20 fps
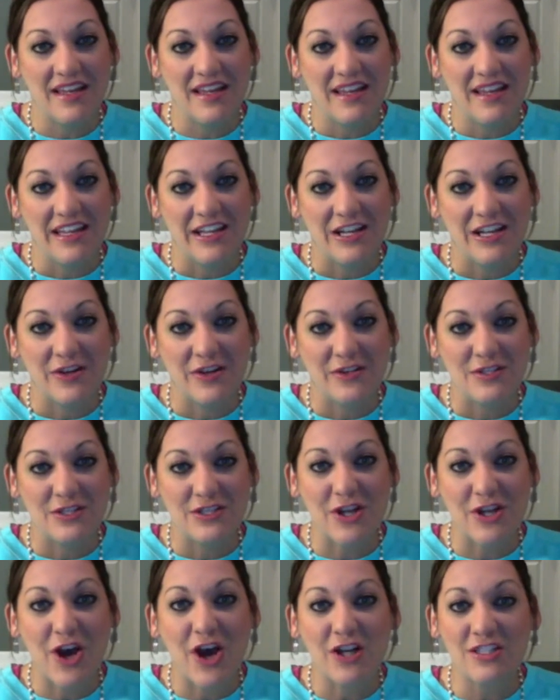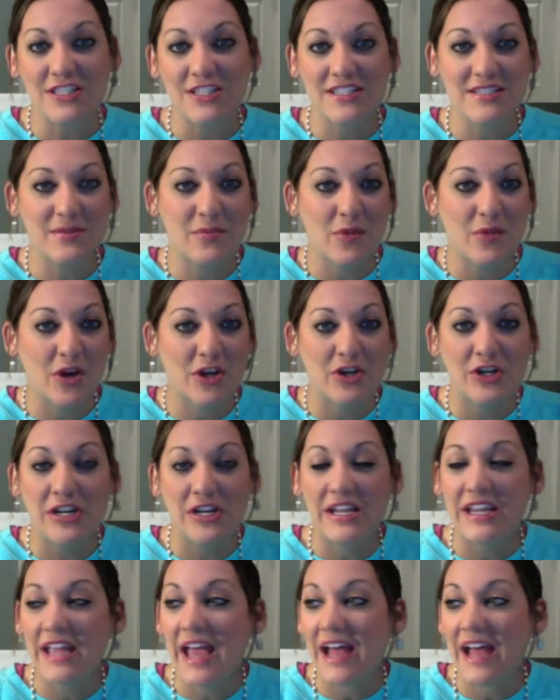to talk to someone, or
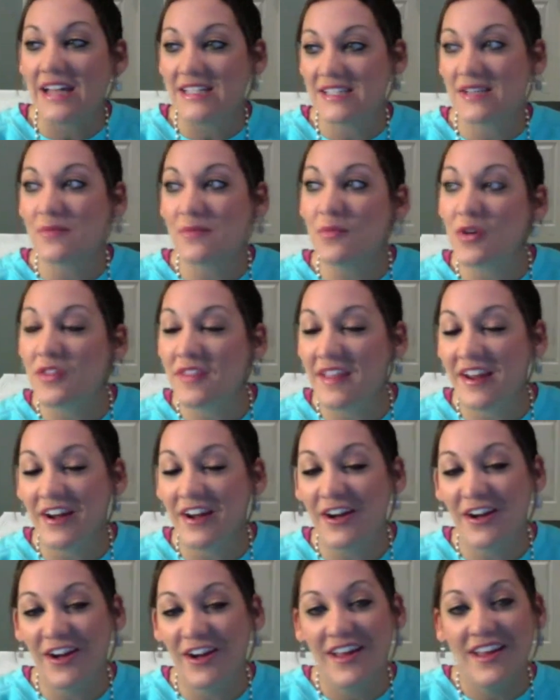he had someone there